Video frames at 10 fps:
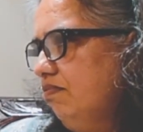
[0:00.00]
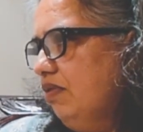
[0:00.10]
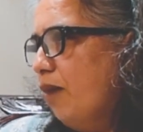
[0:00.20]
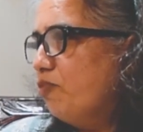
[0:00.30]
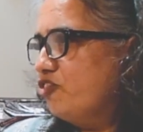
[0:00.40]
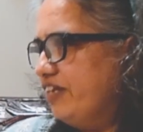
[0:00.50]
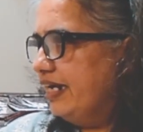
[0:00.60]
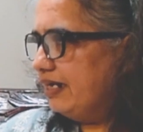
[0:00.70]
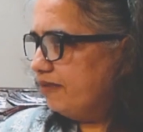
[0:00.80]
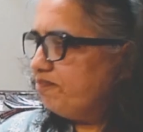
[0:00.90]
opposing
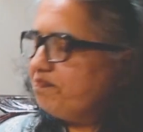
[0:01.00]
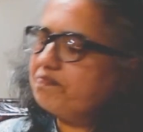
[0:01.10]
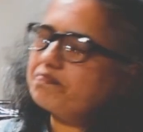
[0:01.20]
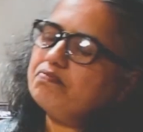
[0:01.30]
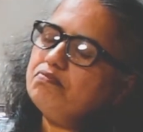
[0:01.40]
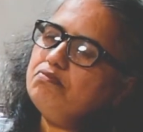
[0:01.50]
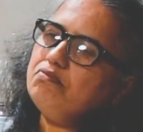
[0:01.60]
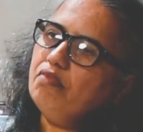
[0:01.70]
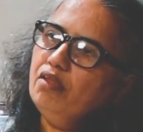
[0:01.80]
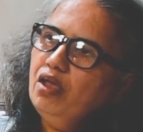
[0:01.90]
it.
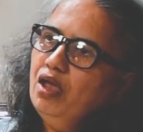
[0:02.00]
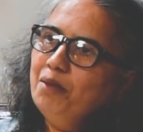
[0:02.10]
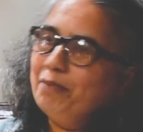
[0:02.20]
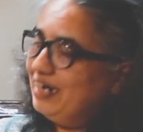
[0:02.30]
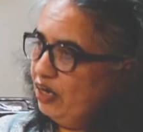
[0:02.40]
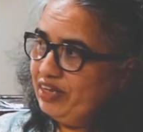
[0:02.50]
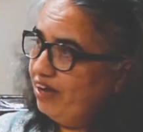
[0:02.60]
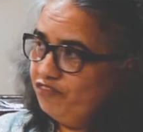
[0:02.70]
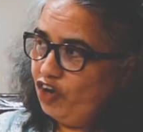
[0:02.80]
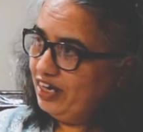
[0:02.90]
But now they
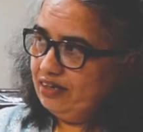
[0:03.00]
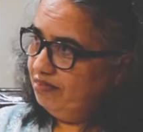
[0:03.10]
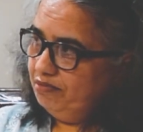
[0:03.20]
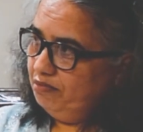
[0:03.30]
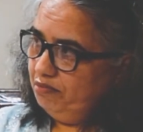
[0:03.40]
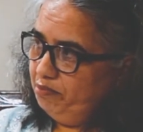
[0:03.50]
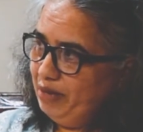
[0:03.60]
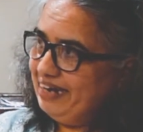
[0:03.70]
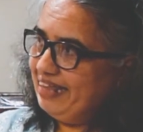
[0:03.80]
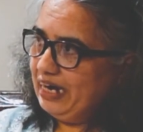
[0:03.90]
have not
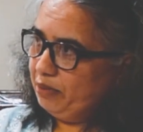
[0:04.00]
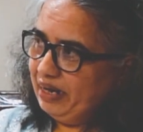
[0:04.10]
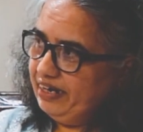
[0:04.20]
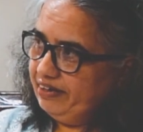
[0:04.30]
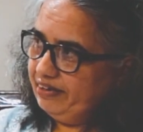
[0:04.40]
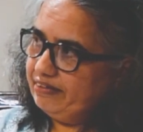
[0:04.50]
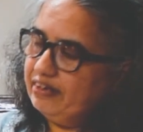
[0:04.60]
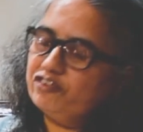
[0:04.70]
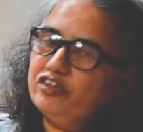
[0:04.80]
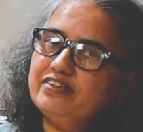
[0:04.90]
made that a mandatory
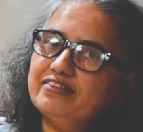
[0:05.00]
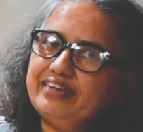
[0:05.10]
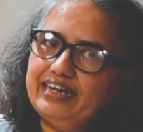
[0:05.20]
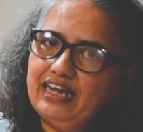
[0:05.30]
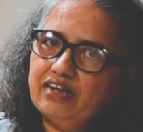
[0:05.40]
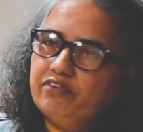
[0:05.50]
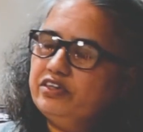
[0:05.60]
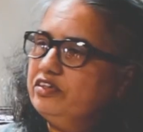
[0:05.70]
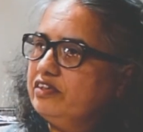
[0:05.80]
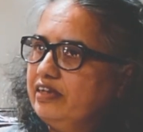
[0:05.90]
thing. So it's a state language,
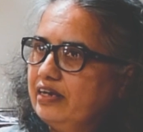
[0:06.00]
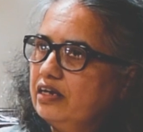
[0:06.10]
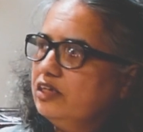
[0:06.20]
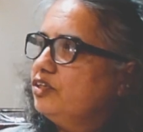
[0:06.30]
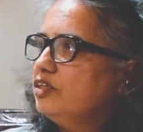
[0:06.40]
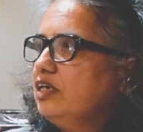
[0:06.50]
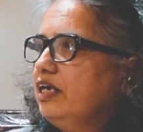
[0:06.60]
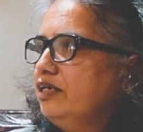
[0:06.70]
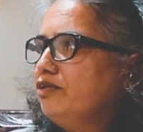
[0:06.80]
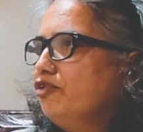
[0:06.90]
it's English,
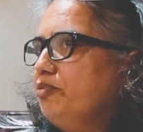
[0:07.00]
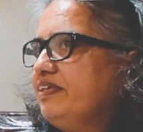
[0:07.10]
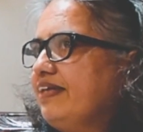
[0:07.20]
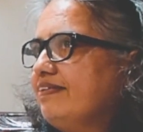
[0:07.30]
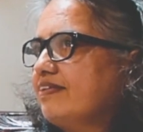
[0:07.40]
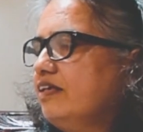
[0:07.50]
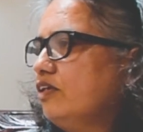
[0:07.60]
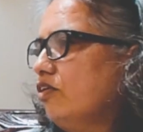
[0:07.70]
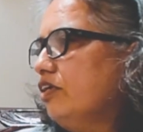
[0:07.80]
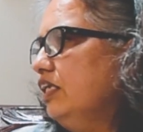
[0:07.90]
and it could be Sanskrit
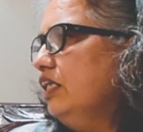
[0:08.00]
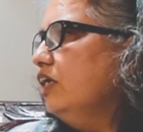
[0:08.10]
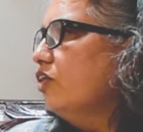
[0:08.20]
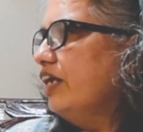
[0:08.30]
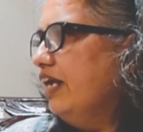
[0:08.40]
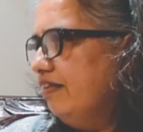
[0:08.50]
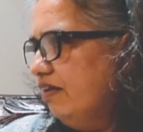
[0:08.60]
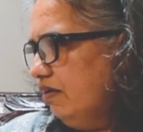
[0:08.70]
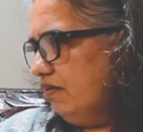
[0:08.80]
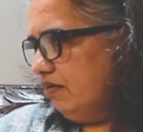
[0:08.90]
or Hindi or
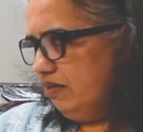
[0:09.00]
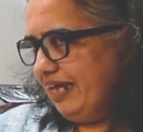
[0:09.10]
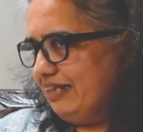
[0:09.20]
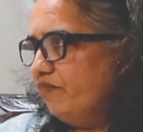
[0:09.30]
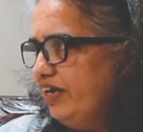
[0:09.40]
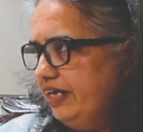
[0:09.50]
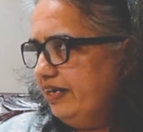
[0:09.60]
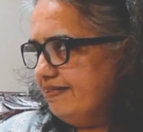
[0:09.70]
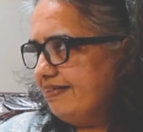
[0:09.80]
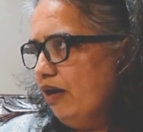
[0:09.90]
anything like the way it
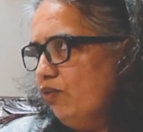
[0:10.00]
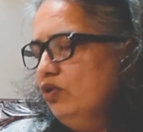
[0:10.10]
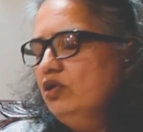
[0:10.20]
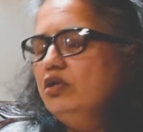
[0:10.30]
is now.